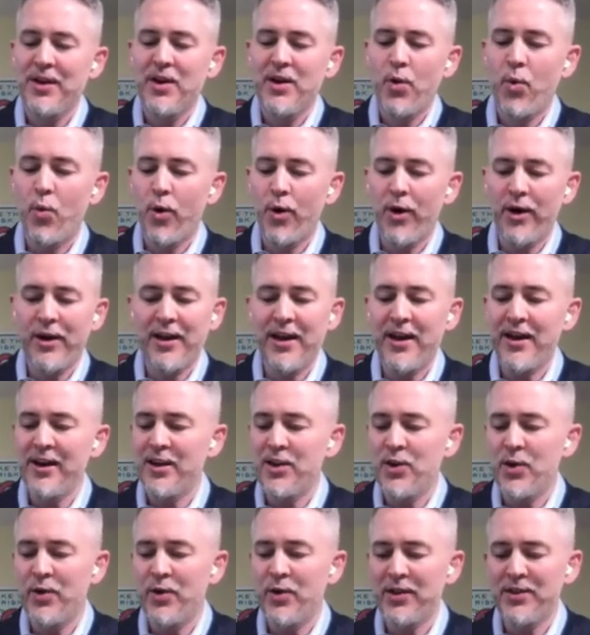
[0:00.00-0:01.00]
work it
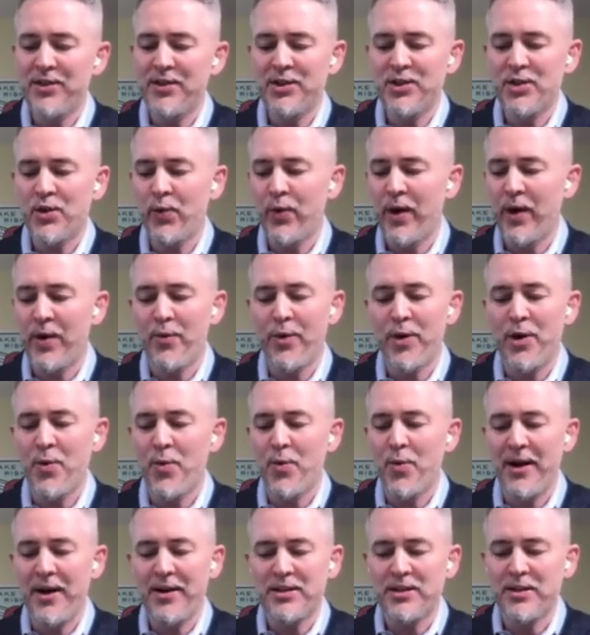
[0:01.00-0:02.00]
and you get this to right where you
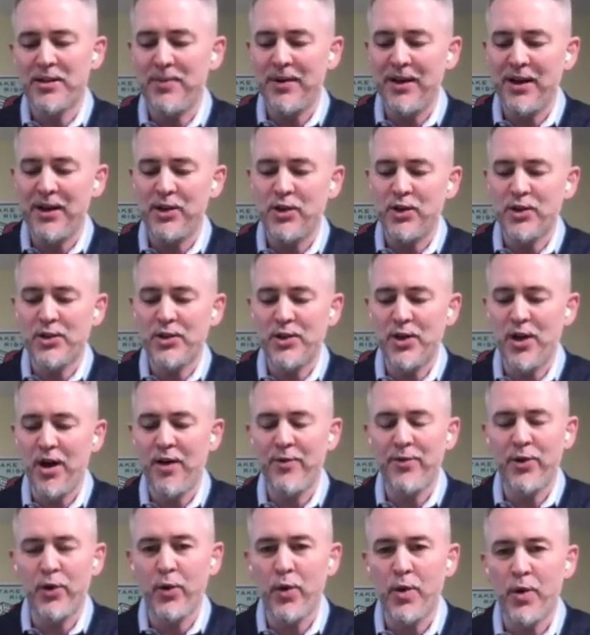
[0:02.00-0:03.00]
want it to be and you solve
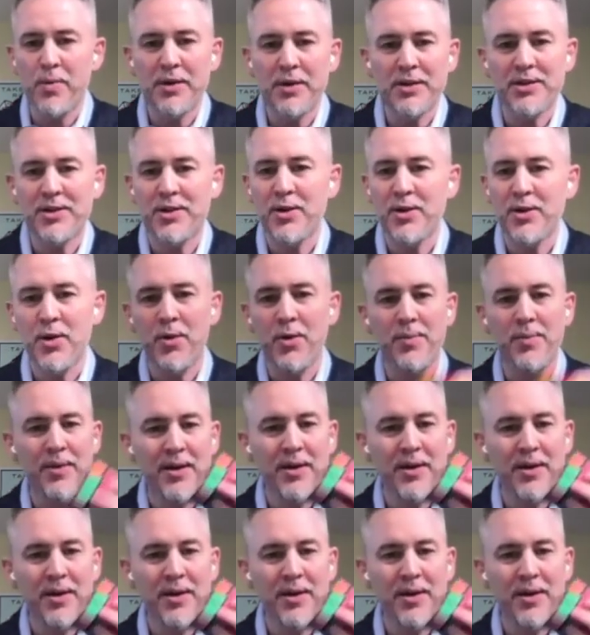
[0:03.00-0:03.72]
the Rubik's Cube,